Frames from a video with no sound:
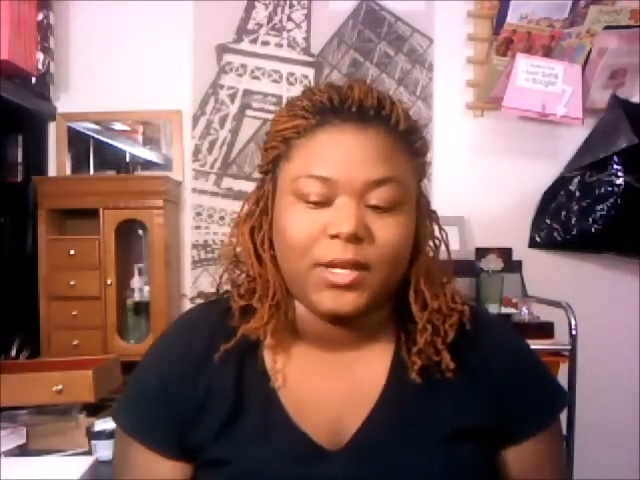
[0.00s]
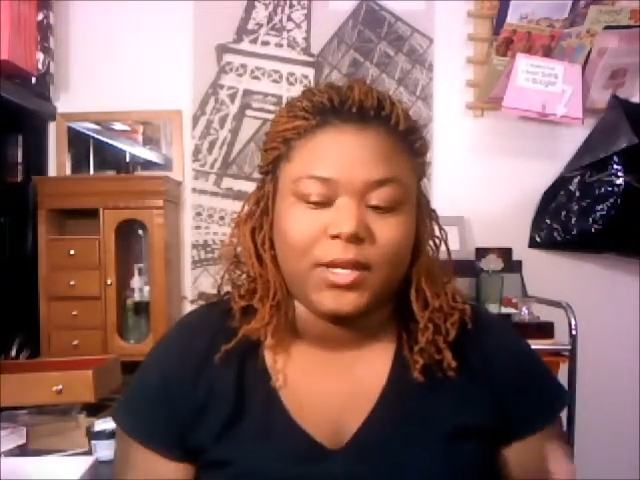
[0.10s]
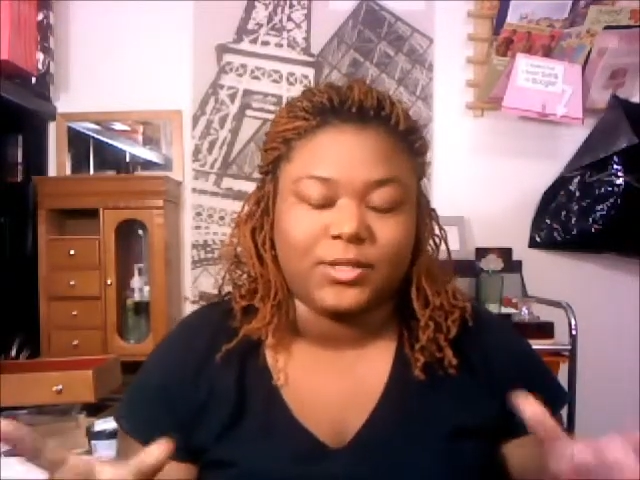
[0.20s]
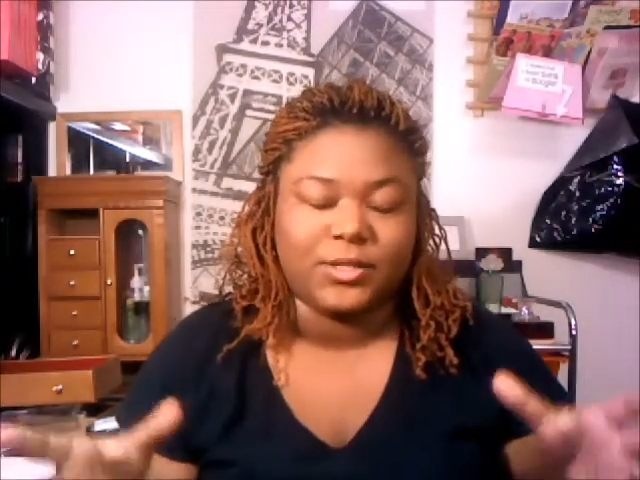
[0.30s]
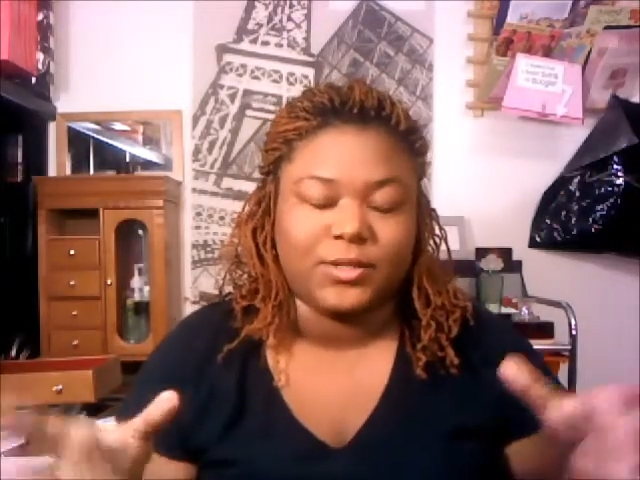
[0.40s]

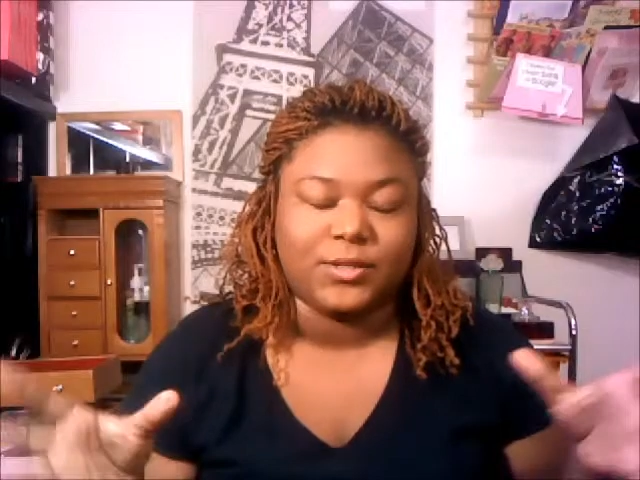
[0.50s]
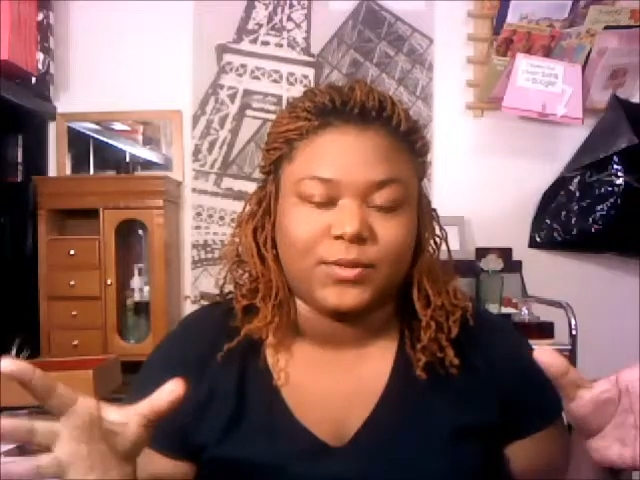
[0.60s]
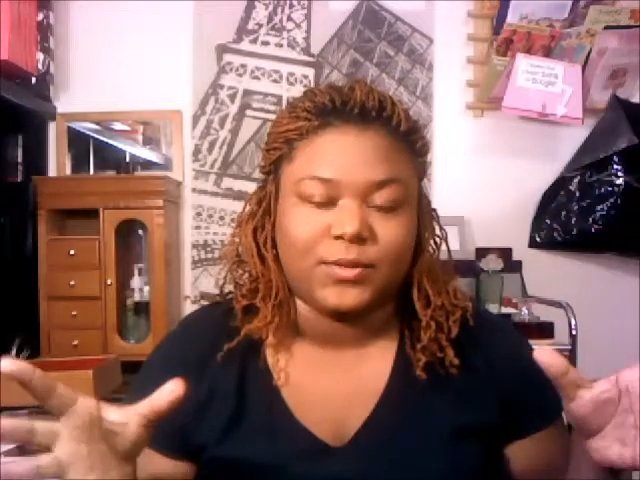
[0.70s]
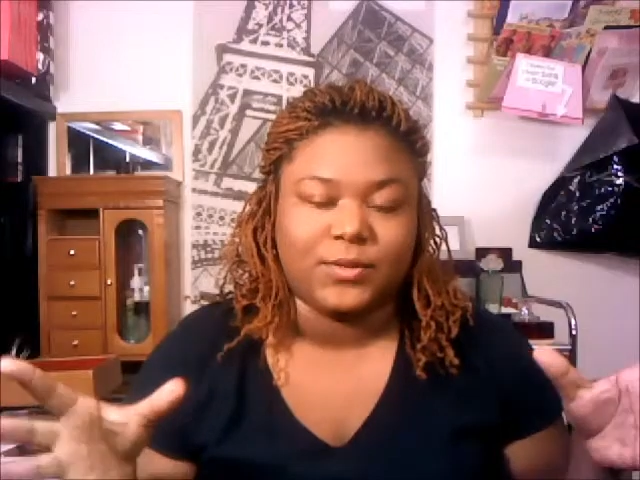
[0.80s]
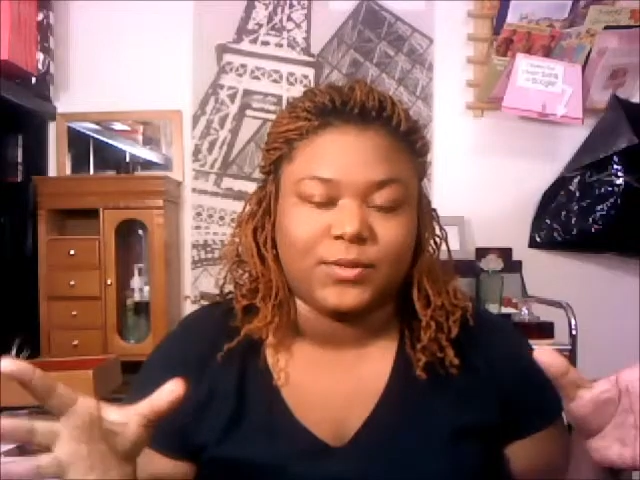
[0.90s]
and just do
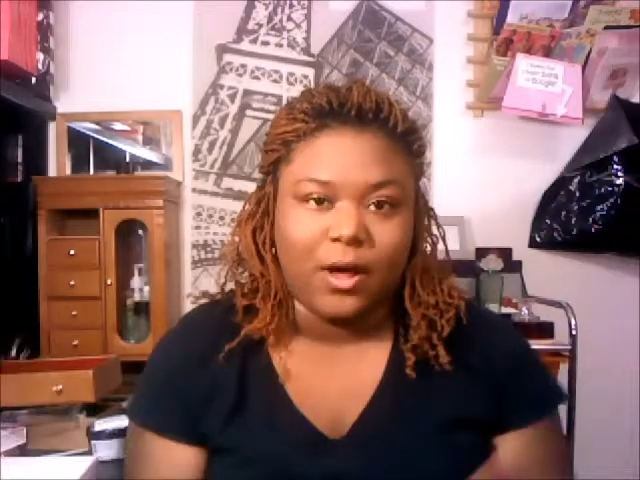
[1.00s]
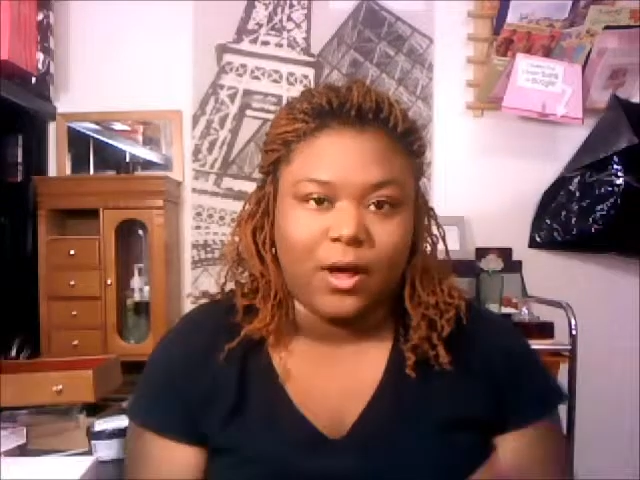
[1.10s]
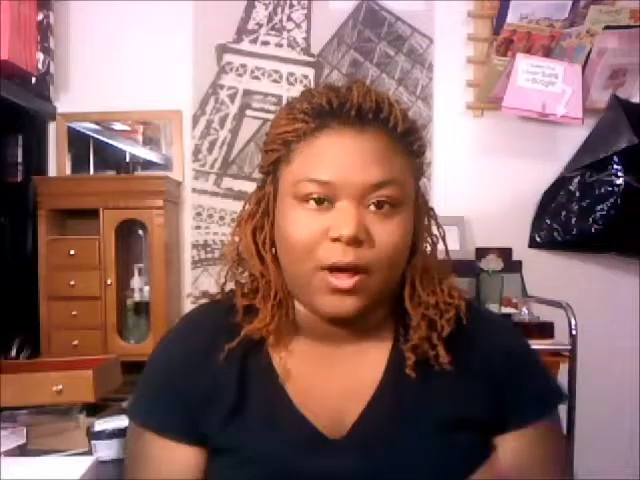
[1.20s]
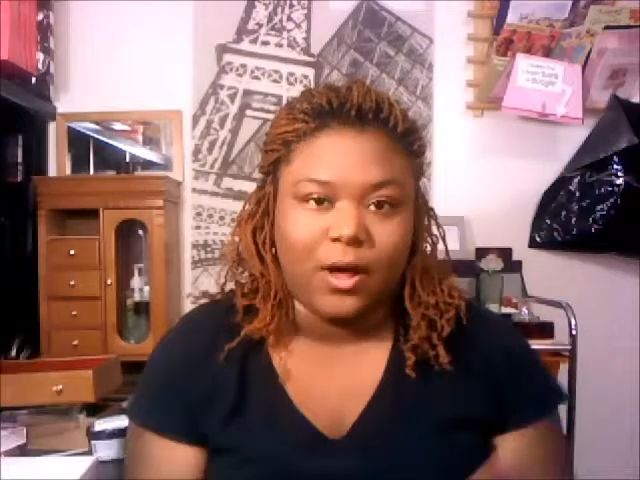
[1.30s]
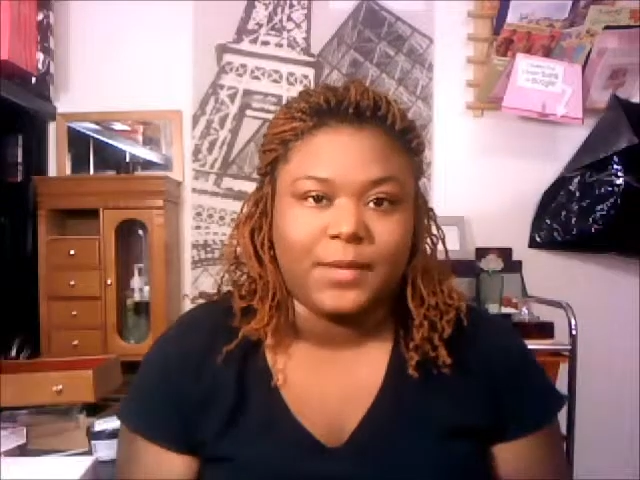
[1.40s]
it all
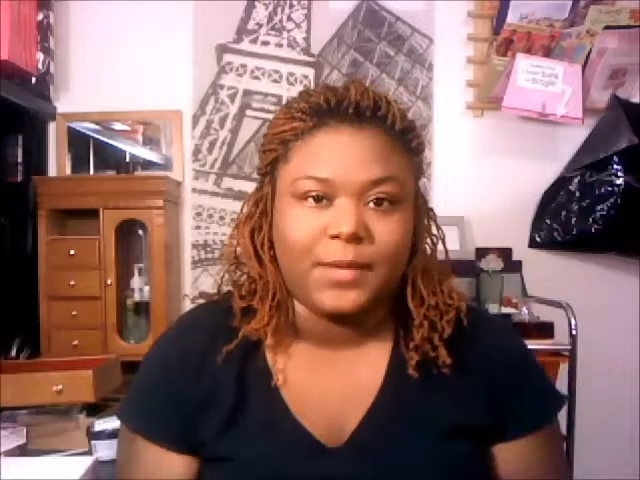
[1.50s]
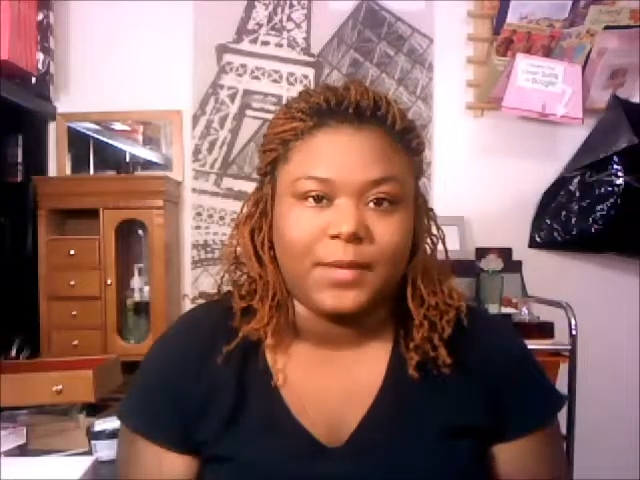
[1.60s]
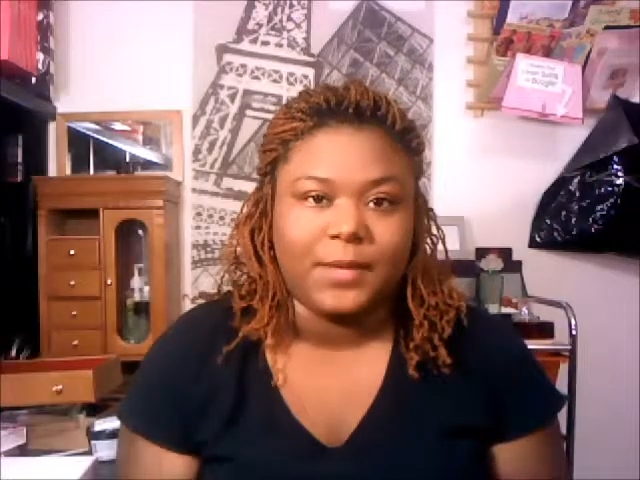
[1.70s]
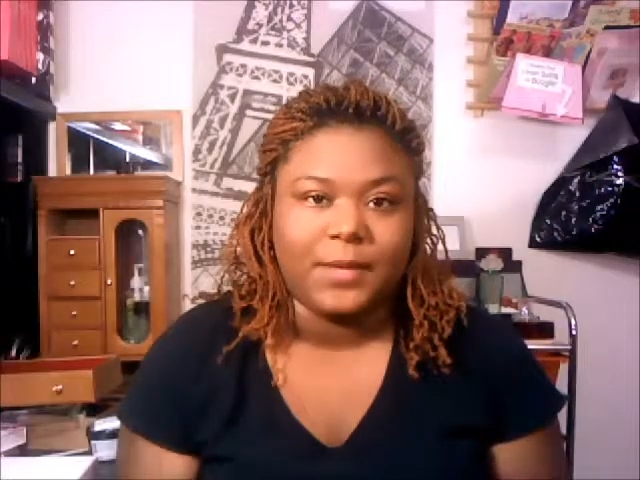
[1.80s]
in one.